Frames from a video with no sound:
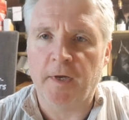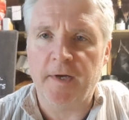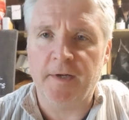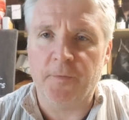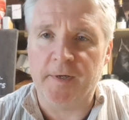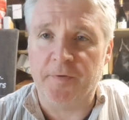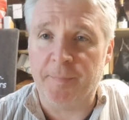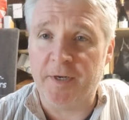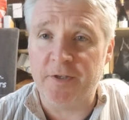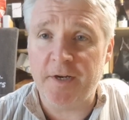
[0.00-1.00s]
Hi, welcome to
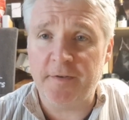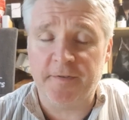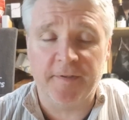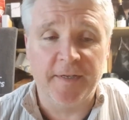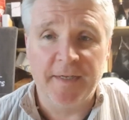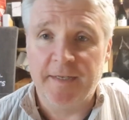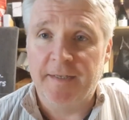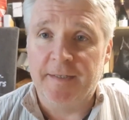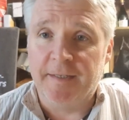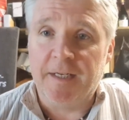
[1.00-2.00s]
Beer-Gineers.
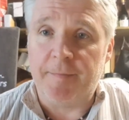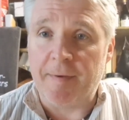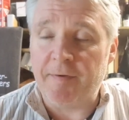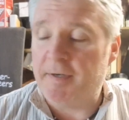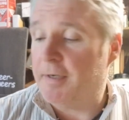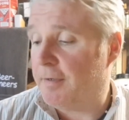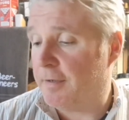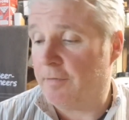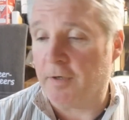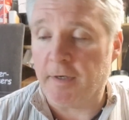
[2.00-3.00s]
Mehmet,
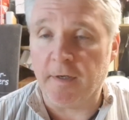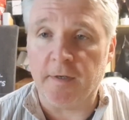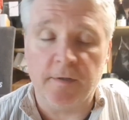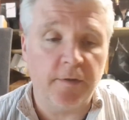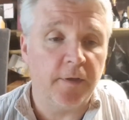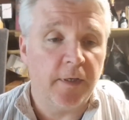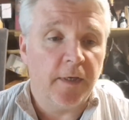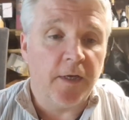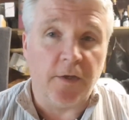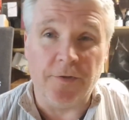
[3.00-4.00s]
I've got
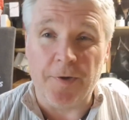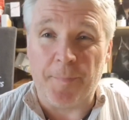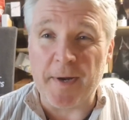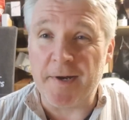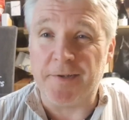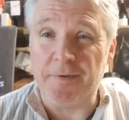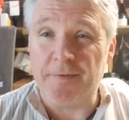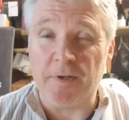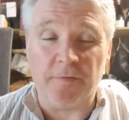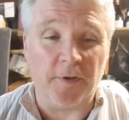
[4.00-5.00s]
another beer to
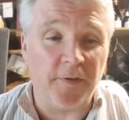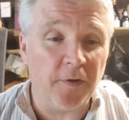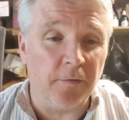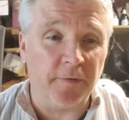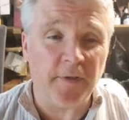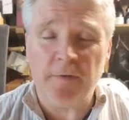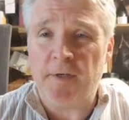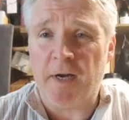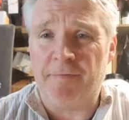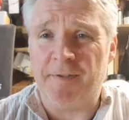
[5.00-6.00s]
review for you. So, sound
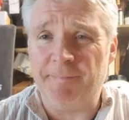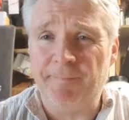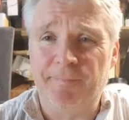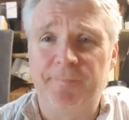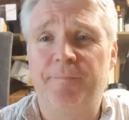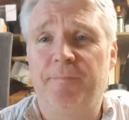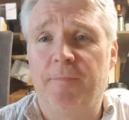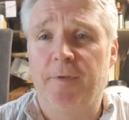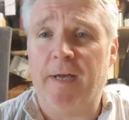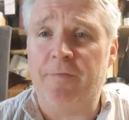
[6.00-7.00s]
the offie,
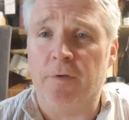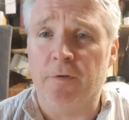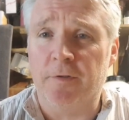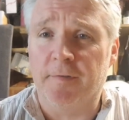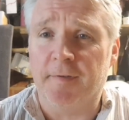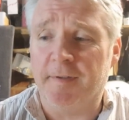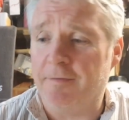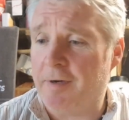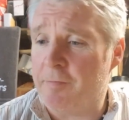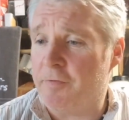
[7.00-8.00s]
having a look,
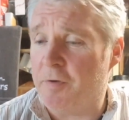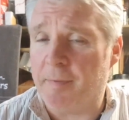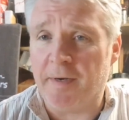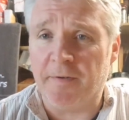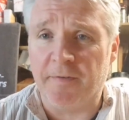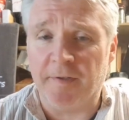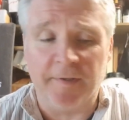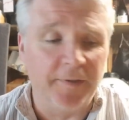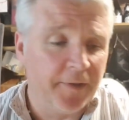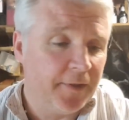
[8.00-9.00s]
grab a few beers
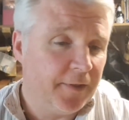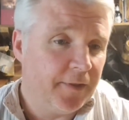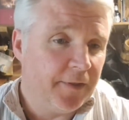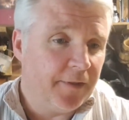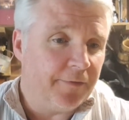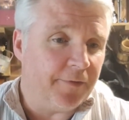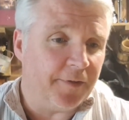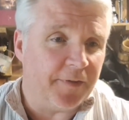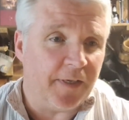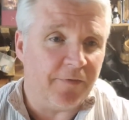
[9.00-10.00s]
for
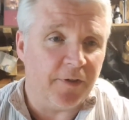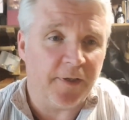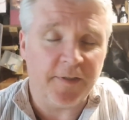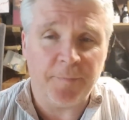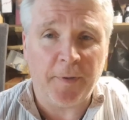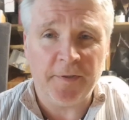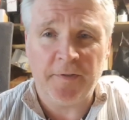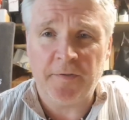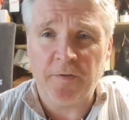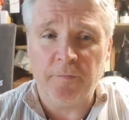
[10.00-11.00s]
this evening, and I
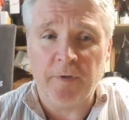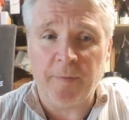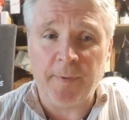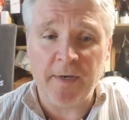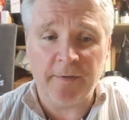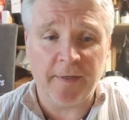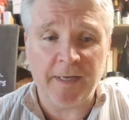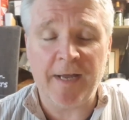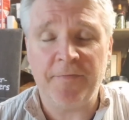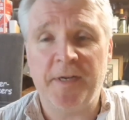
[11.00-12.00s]
spotted a beer that I
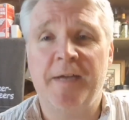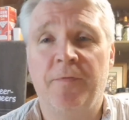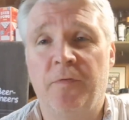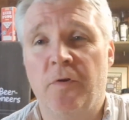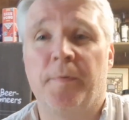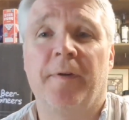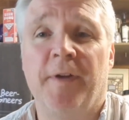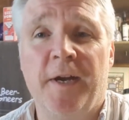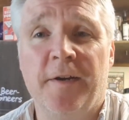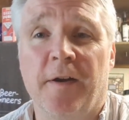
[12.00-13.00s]
haven't had before, but I've
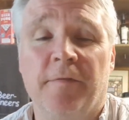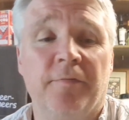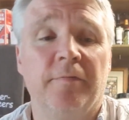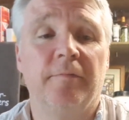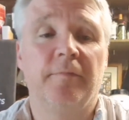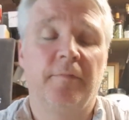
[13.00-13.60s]
heard of.